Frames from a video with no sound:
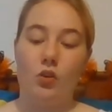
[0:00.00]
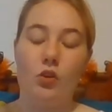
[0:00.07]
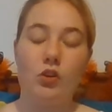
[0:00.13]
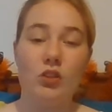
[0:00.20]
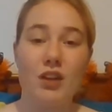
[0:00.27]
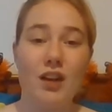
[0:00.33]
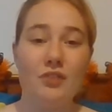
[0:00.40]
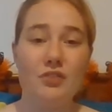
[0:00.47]

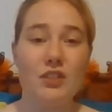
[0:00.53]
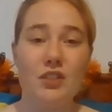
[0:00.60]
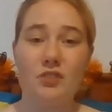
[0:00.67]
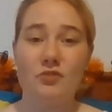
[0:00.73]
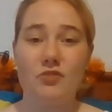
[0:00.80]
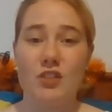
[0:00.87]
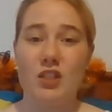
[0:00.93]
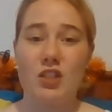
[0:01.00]
Or after
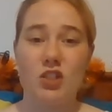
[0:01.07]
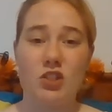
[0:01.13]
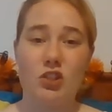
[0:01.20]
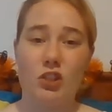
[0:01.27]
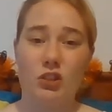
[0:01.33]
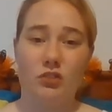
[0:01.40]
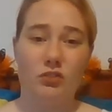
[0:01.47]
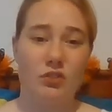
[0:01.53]
you've finished
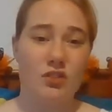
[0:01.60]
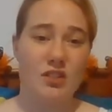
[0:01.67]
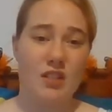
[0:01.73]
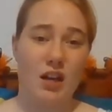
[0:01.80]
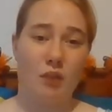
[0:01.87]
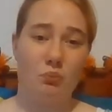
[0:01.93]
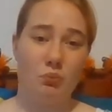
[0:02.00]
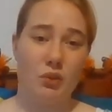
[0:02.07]
your
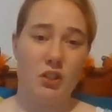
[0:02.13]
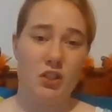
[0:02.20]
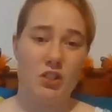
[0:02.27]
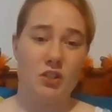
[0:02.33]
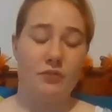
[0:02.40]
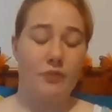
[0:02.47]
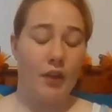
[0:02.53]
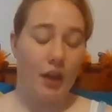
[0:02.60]
sandwich,
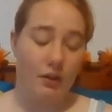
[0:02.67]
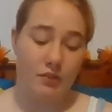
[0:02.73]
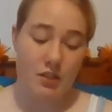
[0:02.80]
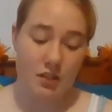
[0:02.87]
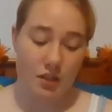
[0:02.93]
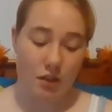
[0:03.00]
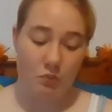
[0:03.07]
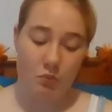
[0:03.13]
if you have a
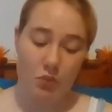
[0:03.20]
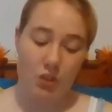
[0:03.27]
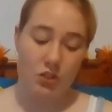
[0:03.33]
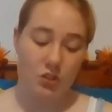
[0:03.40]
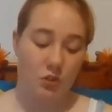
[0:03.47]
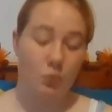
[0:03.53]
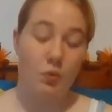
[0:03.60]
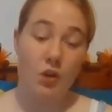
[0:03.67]

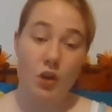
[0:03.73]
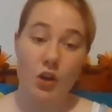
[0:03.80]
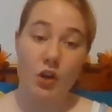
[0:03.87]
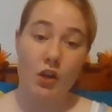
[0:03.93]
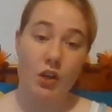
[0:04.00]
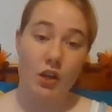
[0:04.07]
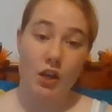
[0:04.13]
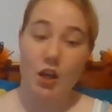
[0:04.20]
sandwich at
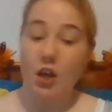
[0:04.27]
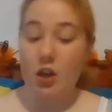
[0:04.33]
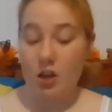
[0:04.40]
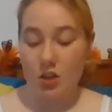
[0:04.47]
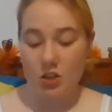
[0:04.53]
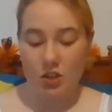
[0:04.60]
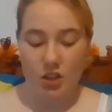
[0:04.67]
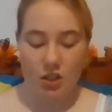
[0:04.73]
work,
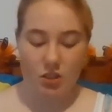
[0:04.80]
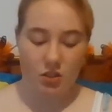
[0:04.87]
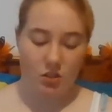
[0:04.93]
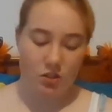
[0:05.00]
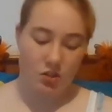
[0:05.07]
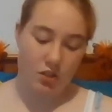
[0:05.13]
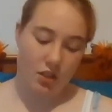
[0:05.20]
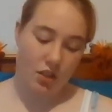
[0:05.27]
just
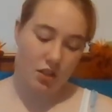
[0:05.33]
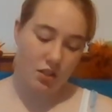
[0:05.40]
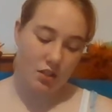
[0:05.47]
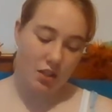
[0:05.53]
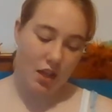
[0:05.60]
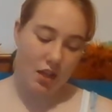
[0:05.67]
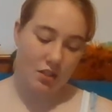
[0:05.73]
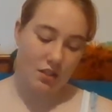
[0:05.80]
do this
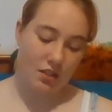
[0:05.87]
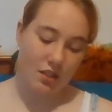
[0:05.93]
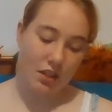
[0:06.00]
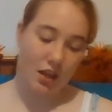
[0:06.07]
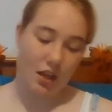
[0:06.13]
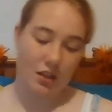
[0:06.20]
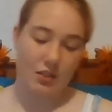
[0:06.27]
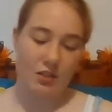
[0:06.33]
and
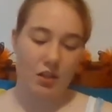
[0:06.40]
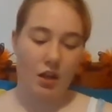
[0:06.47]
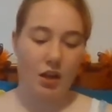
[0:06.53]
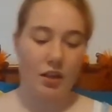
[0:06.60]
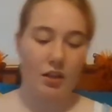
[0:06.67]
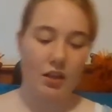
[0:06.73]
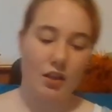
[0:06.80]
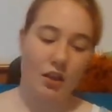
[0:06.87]
start
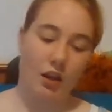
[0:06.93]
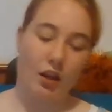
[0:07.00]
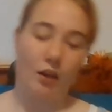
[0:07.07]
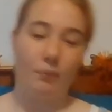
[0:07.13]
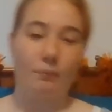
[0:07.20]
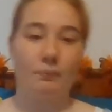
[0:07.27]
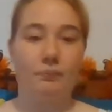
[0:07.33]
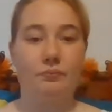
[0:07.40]
tidying up
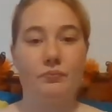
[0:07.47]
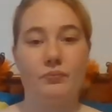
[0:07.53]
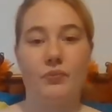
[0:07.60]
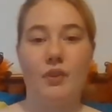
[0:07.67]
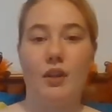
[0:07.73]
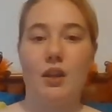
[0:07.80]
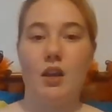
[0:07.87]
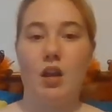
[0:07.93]

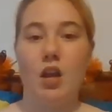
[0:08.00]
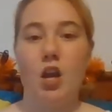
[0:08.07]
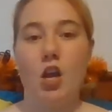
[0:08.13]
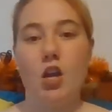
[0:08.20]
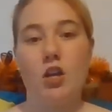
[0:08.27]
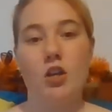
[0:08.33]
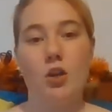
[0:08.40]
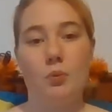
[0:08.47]

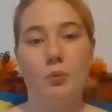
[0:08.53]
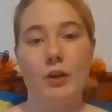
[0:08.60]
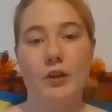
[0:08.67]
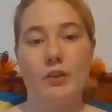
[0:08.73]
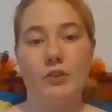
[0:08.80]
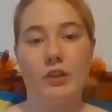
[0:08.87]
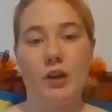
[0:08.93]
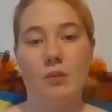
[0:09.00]
your
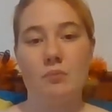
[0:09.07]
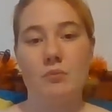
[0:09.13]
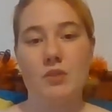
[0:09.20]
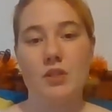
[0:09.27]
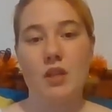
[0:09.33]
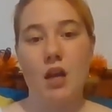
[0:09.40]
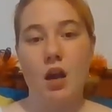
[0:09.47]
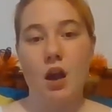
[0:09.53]

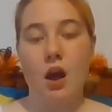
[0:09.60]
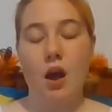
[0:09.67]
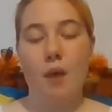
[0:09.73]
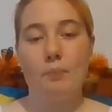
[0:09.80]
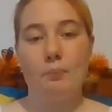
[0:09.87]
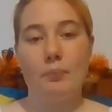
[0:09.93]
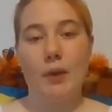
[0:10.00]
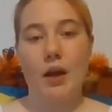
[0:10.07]
breadcrumbs.
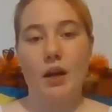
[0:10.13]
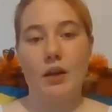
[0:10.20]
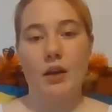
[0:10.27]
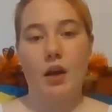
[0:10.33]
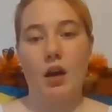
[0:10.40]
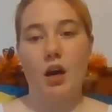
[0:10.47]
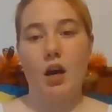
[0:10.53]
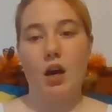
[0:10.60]
But
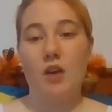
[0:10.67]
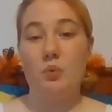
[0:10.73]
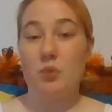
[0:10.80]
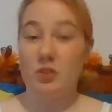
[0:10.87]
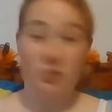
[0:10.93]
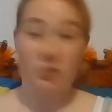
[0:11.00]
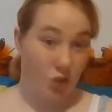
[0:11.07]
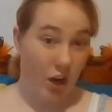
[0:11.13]
I
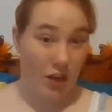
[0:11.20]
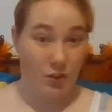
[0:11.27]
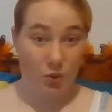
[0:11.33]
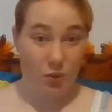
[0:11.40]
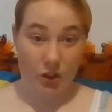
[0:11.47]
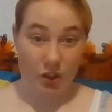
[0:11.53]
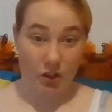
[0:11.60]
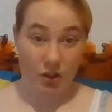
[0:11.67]
wouldn't try
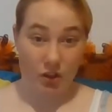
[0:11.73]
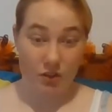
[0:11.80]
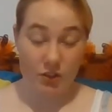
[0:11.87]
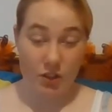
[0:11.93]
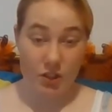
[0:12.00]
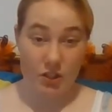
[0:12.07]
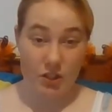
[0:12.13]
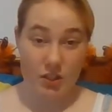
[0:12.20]
talking
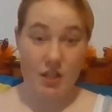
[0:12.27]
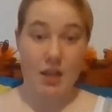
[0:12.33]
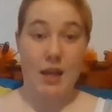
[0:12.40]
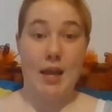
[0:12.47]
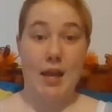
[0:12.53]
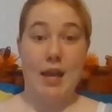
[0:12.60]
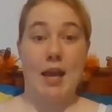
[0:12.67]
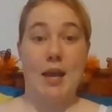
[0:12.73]
over it,
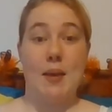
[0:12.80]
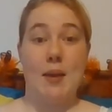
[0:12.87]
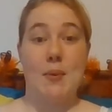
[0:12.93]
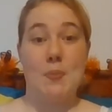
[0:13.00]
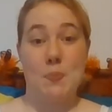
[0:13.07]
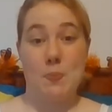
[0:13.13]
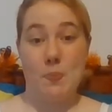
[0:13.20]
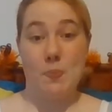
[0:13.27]

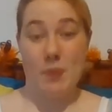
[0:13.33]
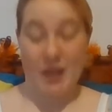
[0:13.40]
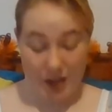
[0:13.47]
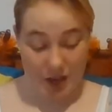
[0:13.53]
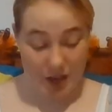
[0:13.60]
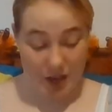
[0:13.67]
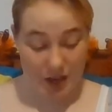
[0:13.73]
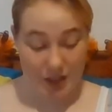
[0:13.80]

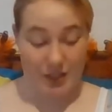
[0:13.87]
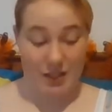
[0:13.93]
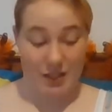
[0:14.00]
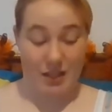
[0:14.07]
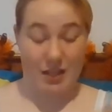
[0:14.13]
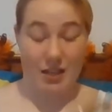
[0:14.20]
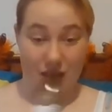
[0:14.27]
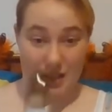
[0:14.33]
because
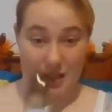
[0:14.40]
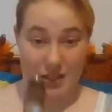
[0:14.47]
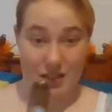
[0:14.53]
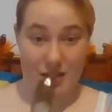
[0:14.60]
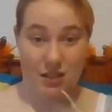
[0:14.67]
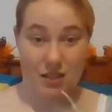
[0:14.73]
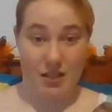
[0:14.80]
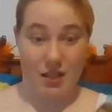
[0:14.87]
it
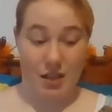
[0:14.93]
is